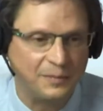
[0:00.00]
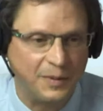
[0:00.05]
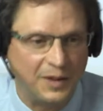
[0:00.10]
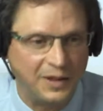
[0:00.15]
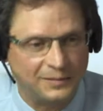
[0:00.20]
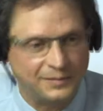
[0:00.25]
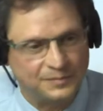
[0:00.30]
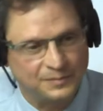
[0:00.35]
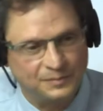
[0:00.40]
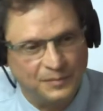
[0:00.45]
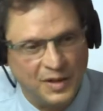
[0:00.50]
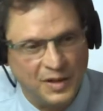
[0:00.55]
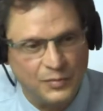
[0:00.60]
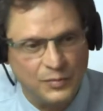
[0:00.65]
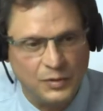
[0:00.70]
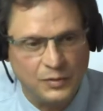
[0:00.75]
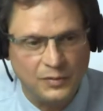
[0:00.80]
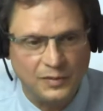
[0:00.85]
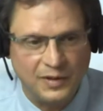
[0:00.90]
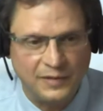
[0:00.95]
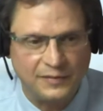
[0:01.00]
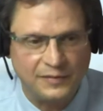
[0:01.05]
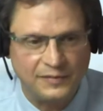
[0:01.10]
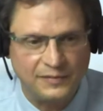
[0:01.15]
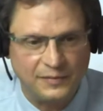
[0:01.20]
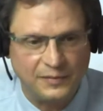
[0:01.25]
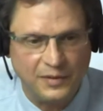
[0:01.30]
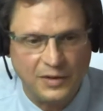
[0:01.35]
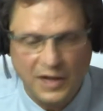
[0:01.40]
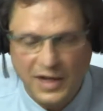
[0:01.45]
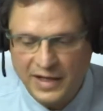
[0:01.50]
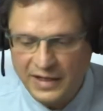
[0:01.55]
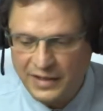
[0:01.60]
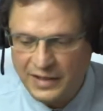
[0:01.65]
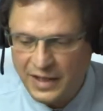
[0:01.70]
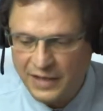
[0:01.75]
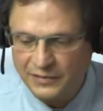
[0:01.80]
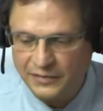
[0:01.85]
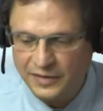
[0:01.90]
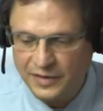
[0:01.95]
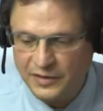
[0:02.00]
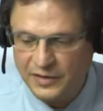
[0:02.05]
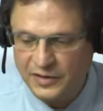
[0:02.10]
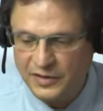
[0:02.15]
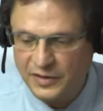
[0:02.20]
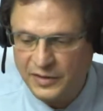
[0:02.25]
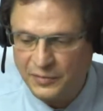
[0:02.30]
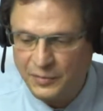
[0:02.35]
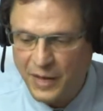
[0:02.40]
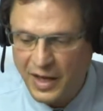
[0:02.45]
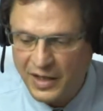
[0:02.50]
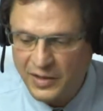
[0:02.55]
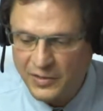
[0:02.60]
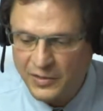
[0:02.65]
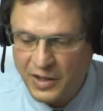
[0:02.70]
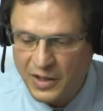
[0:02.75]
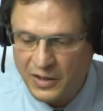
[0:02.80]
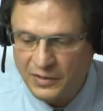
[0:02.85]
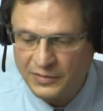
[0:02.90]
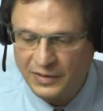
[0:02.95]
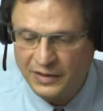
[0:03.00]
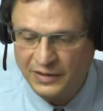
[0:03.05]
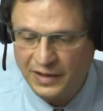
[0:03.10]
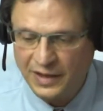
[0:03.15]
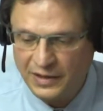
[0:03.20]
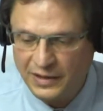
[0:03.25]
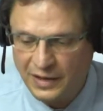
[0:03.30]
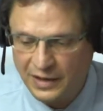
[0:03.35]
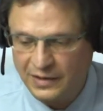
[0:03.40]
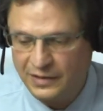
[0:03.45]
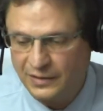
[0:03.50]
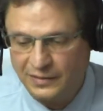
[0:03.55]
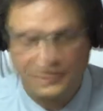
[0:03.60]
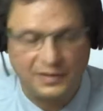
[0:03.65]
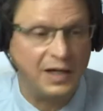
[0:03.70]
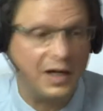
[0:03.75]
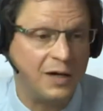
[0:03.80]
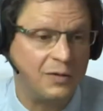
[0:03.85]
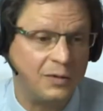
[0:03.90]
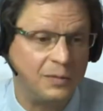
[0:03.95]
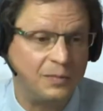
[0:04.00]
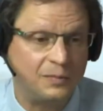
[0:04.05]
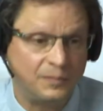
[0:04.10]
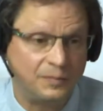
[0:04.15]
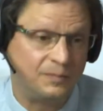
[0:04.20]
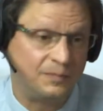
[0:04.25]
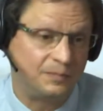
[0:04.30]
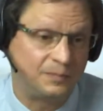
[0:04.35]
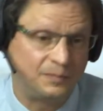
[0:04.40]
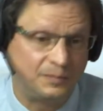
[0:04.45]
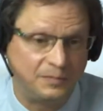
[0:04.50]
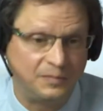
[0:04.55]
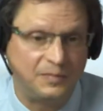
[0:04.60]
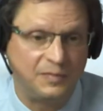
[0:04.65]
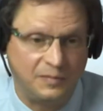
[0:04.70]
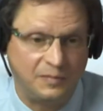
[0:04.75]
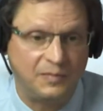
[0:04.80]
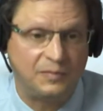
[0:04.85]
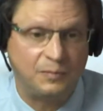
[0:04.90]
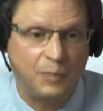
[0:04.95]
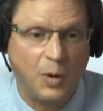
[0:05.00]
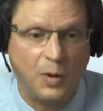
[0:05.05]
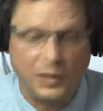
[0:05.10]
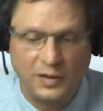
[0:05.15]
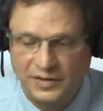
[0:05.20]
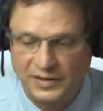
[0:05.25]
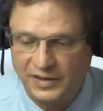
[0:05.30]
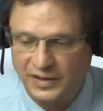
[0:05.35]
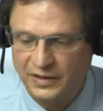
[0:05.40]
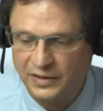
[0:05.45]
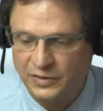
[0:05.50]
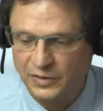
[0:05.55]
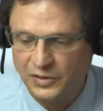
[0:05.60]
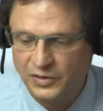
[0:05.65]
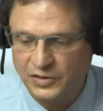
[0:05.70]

but maybe with not enough engineering background. And, and, and our policy in